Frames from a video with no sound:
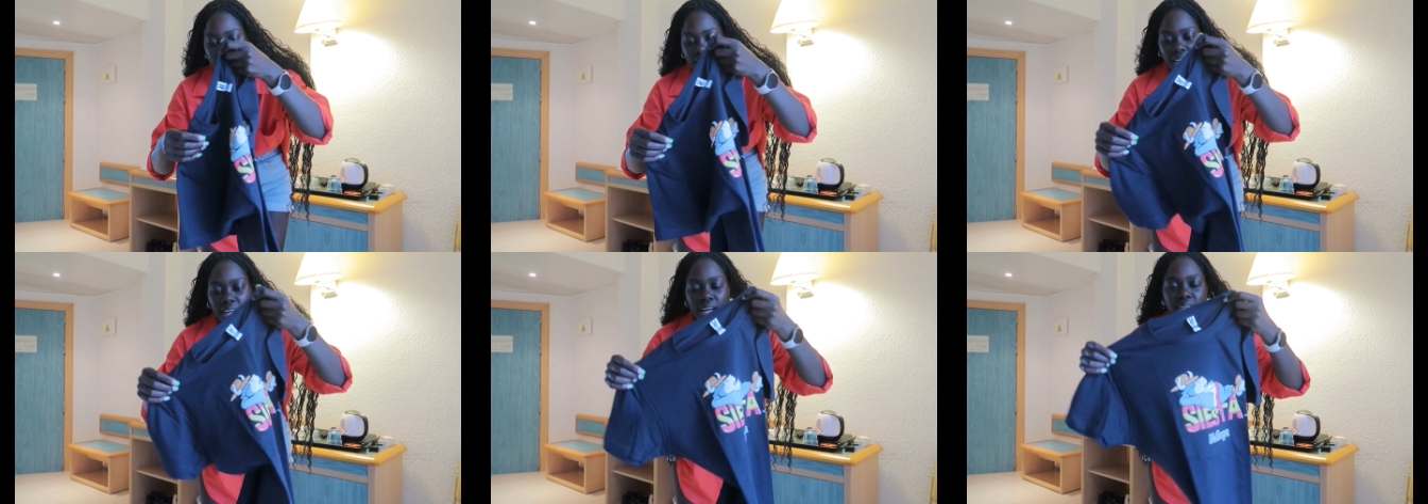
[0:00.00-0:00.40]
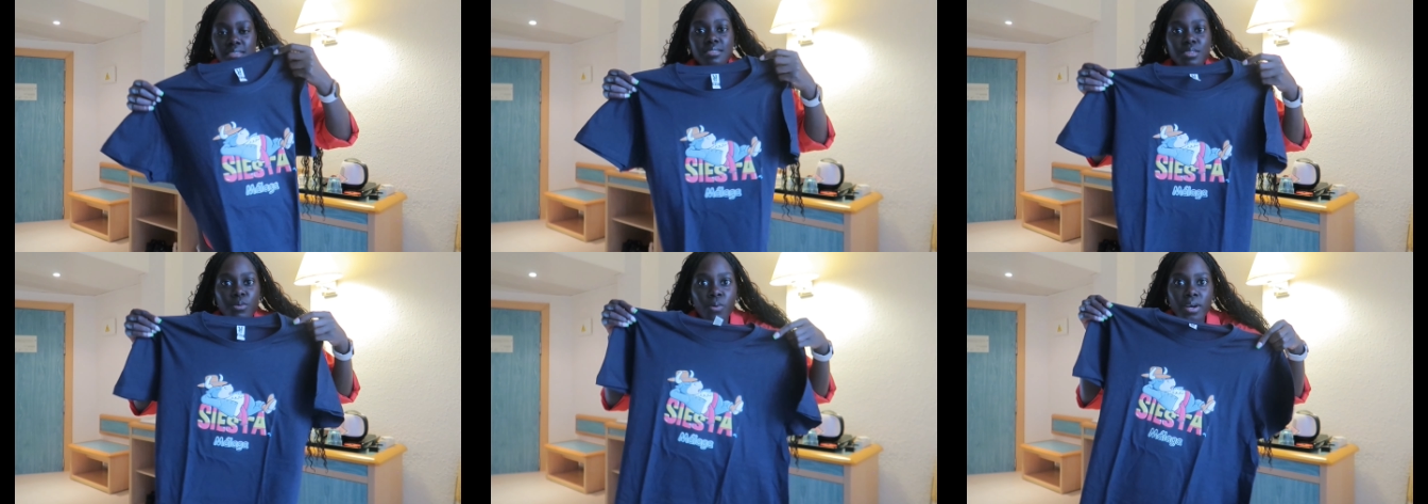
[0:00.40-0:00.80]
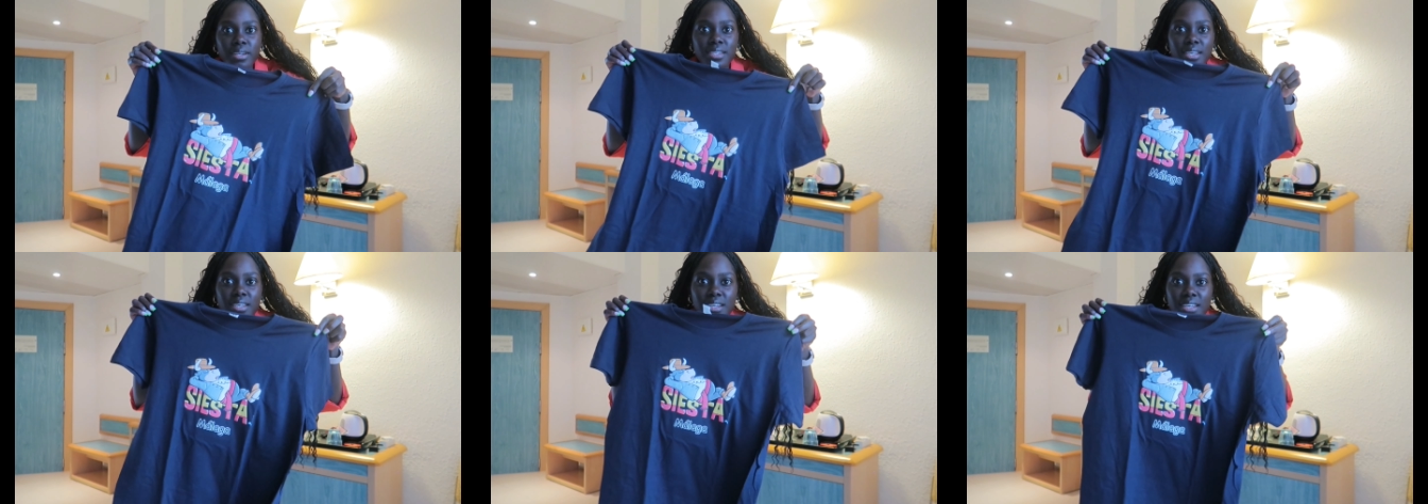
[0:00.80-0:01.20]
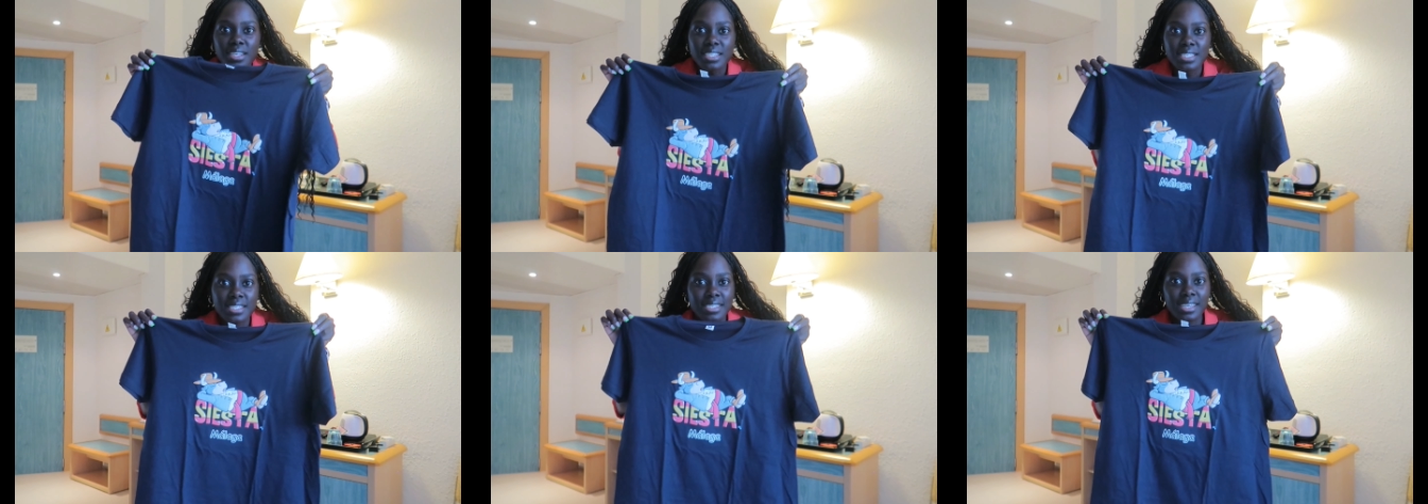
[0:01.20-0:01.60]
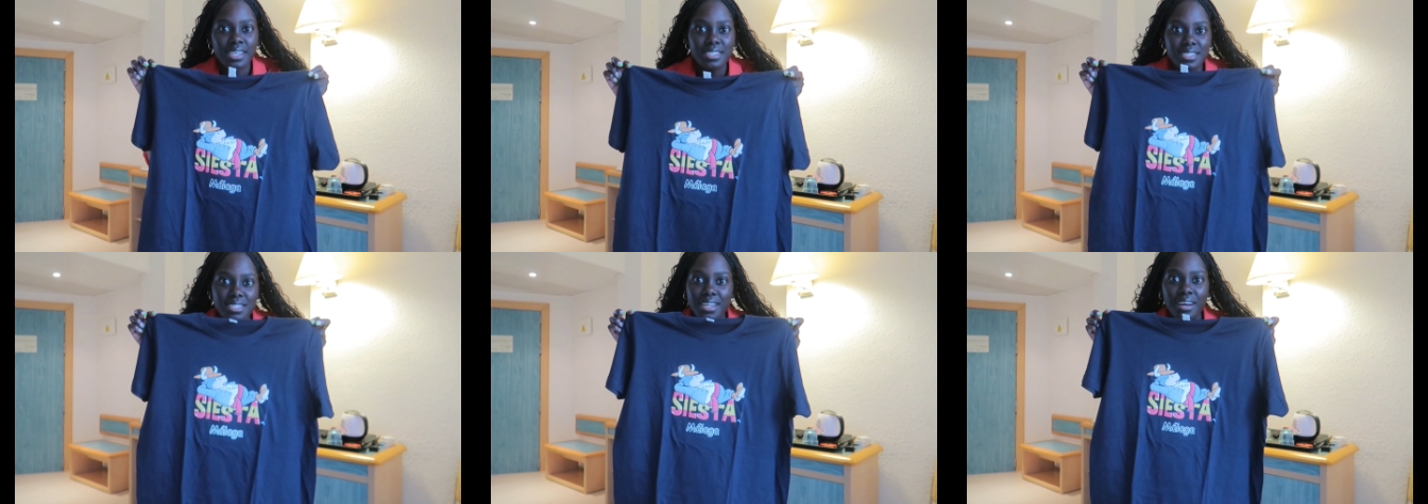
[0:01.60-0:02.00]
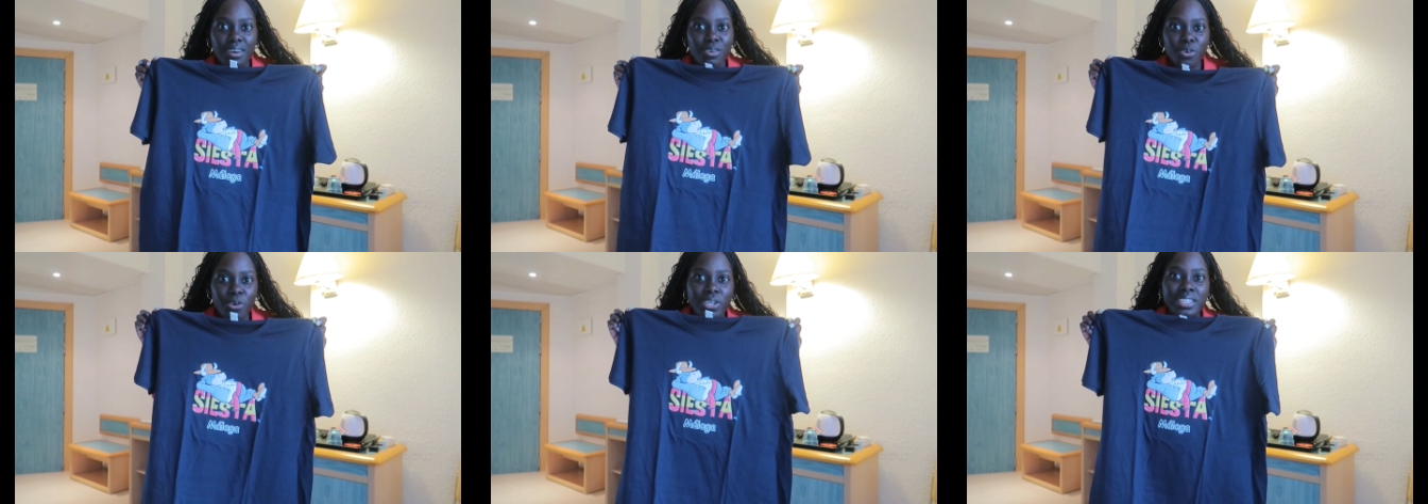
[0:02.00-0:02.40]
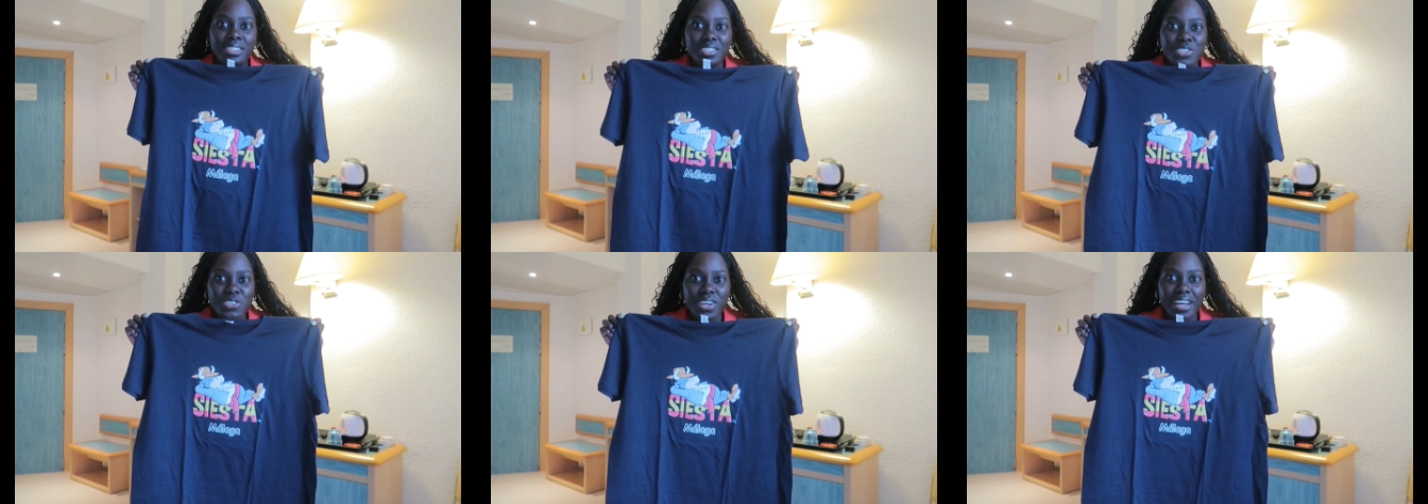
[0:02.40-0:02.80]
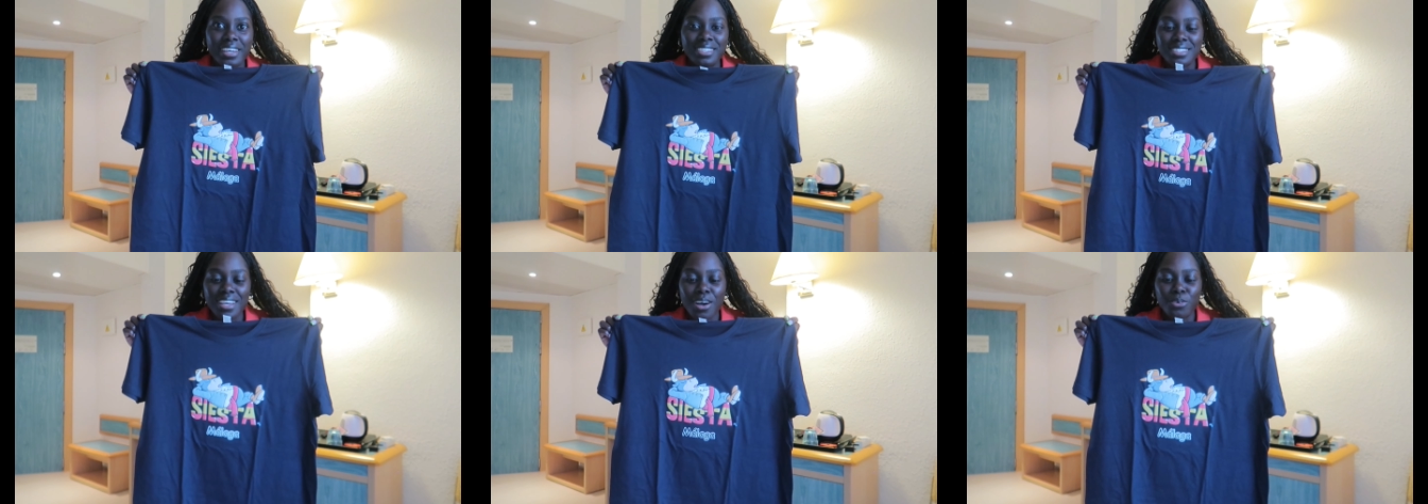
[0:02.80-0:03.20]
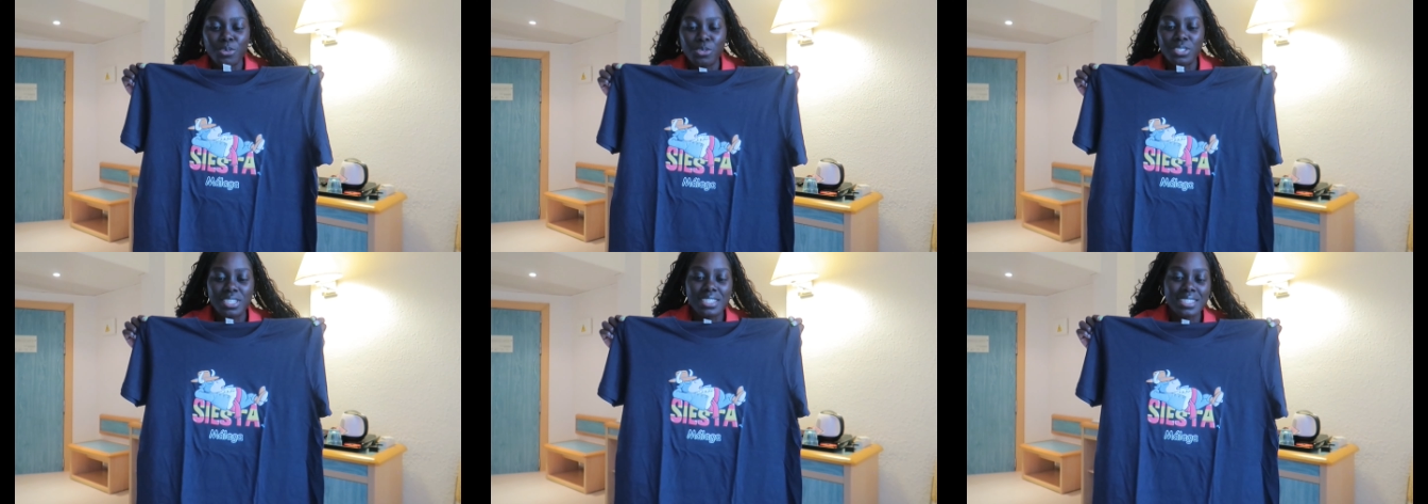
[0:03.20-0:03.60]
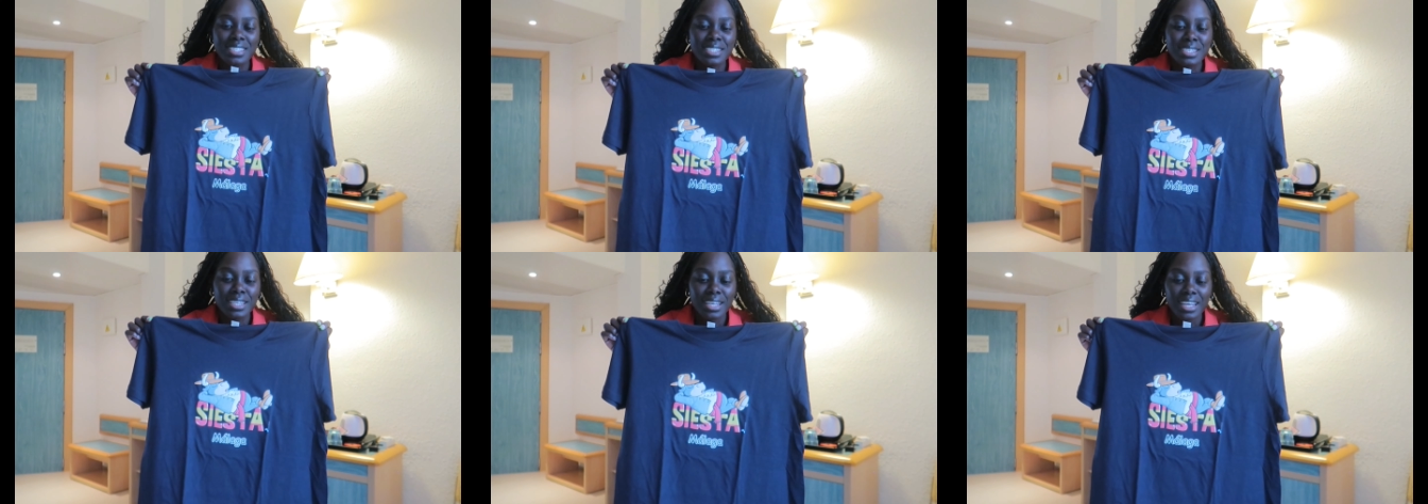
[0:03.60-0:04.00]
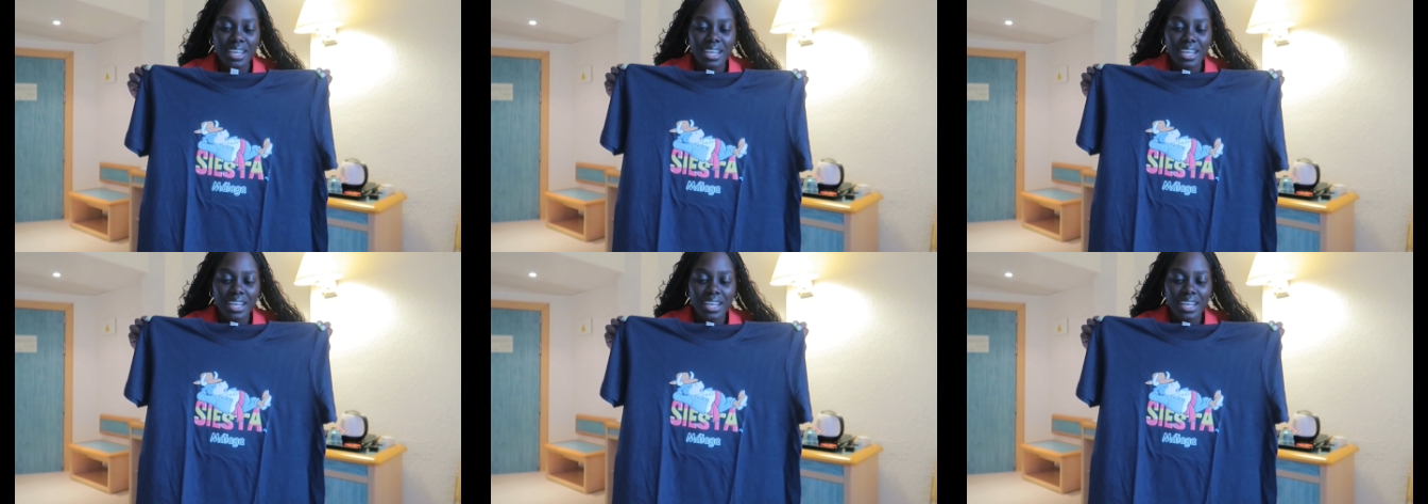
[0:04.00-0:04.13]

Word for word: that has the word siesta on it you guys how cute is it